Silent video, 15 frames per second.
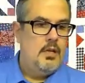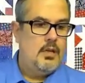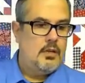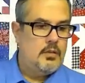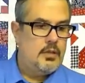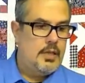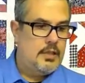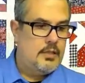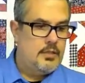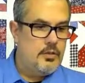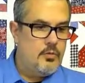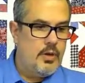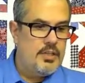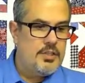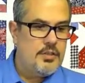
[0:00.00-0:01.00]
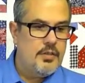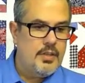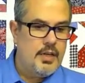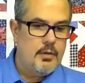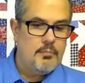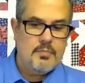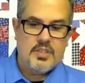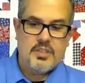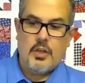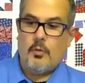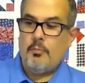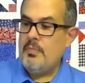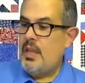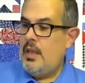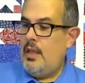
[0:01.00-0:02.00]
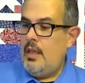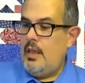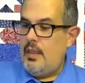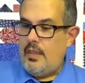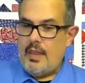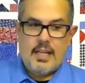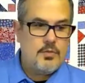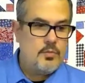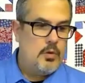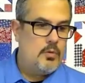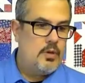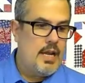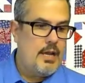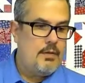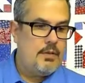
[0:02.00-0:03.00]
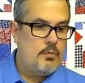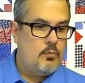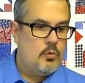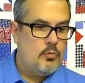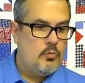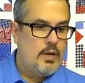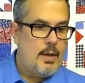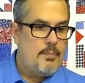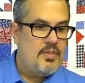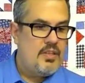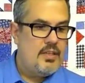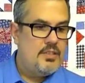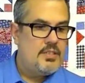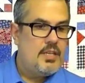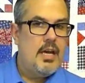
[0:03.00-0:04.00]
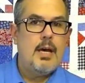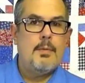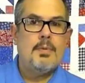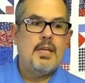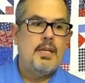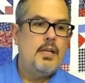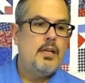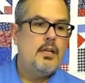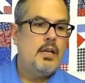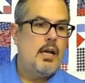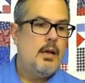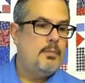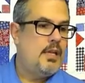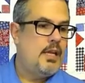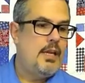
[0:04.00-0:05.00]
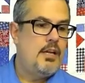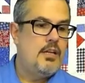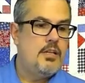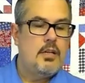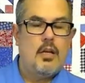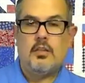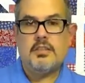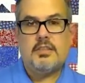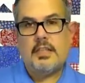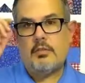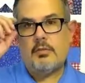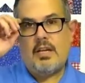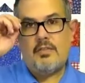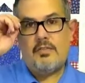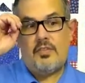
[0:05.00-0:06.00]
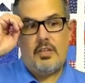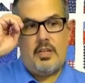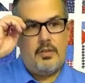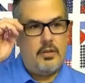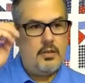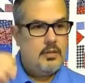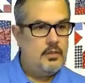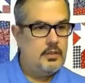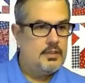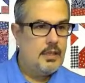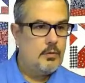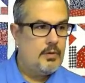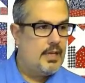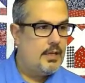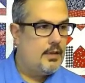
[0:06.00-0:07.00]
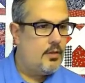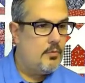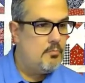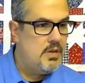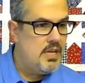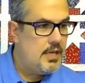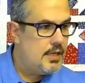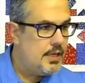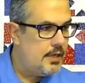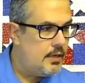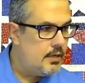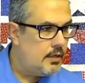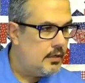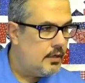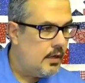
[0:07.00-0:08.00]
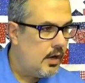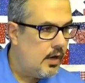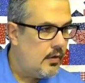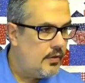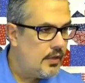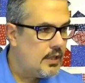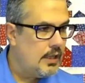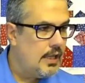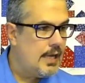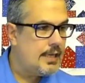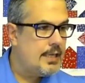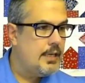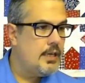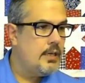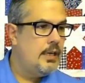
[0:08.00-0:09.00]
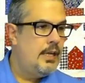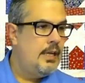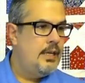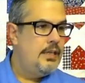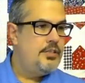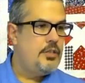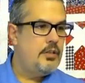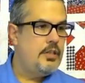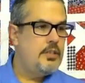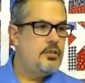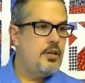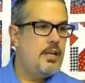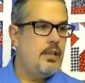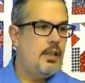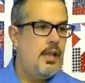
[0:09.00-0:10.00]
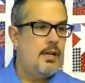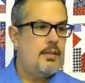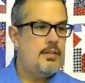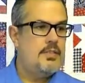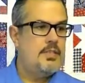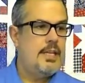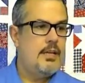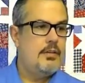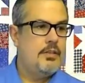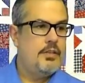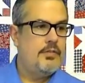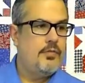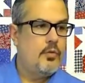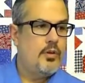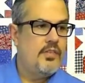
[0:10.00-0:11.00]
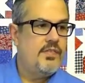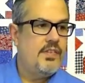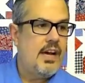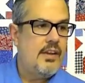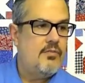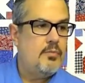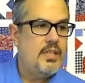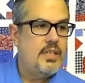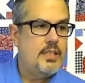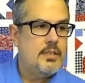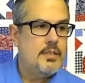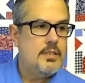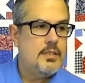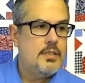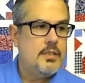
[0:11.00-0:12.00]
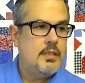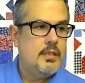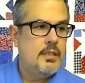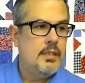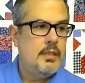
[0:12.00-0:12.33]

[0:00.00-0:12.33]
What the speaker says: All right, good question there. So that's where we're at. We'll wrap things up here. I'll stick around for looks like we got another minute here on the clock here. Generally try to lock this down under 45 minutes.